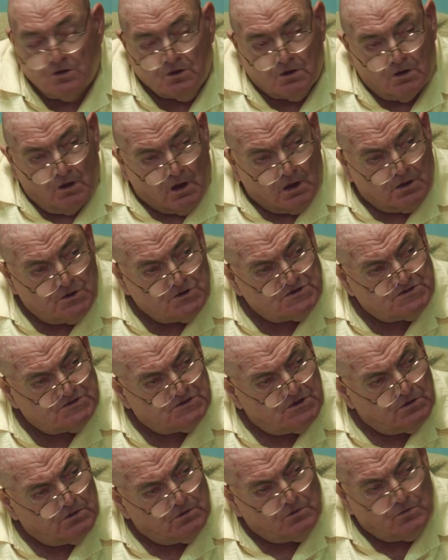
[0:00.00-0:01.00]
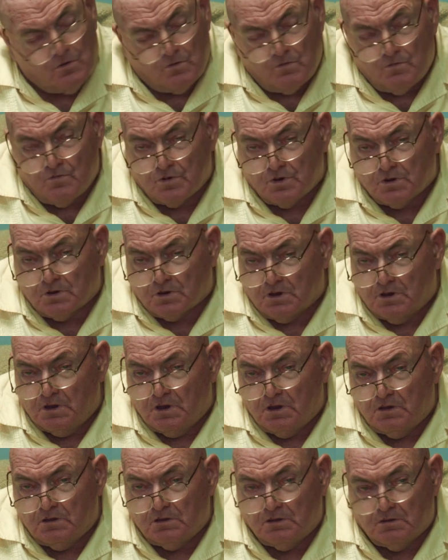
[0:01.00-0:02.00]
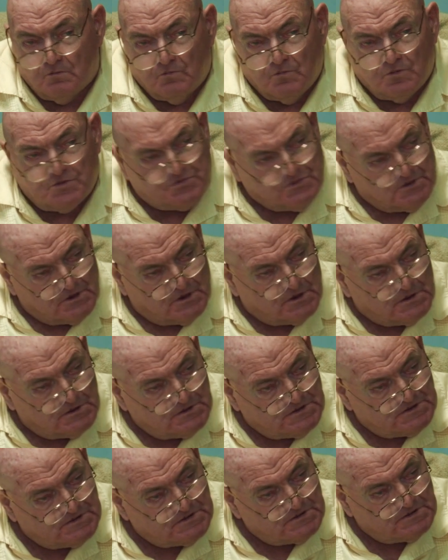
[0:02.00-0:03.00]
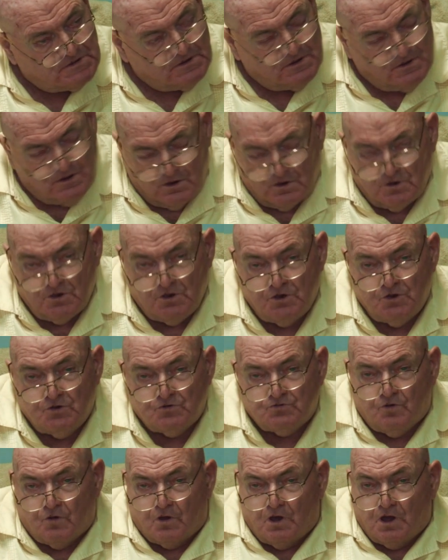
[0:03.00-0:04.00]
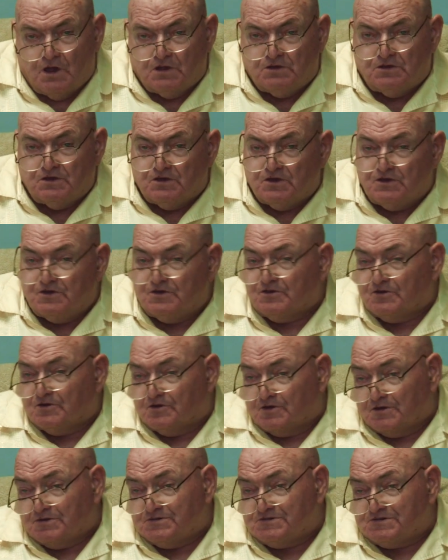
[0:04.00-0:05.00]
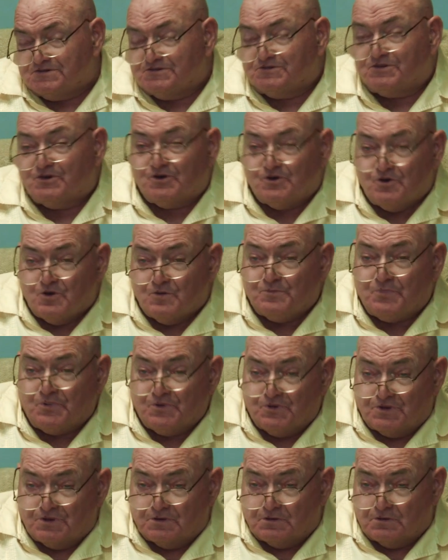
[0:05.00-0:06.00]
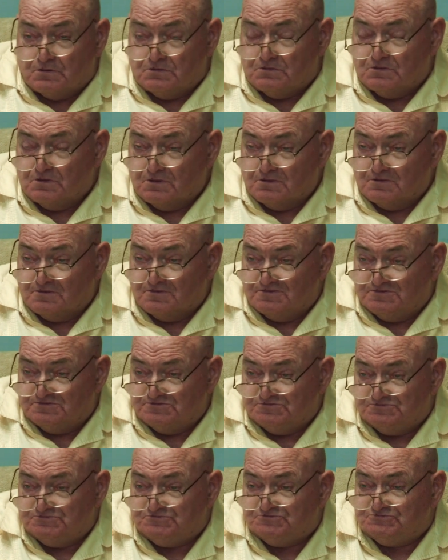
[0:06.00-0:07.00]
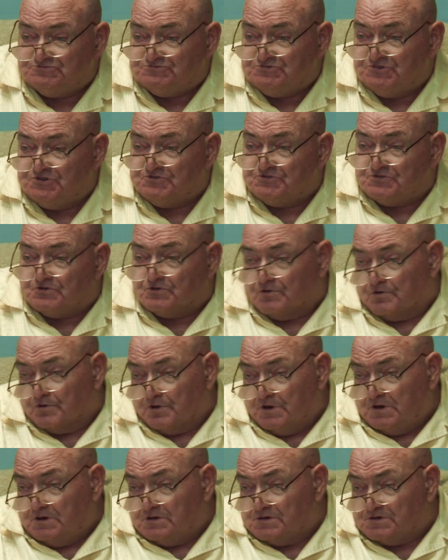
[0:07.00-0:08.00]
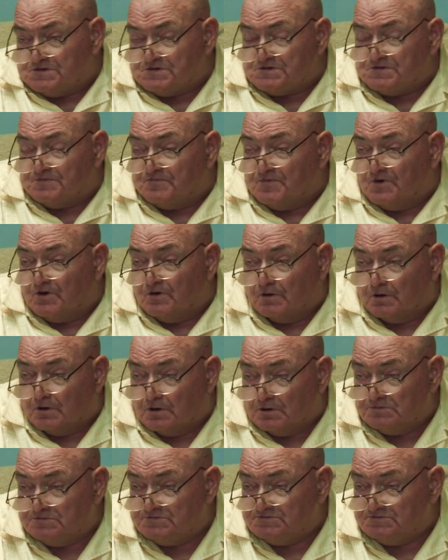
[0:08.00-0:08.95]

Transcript: God's still working with us, trying to get us to comprehend the greatness of God,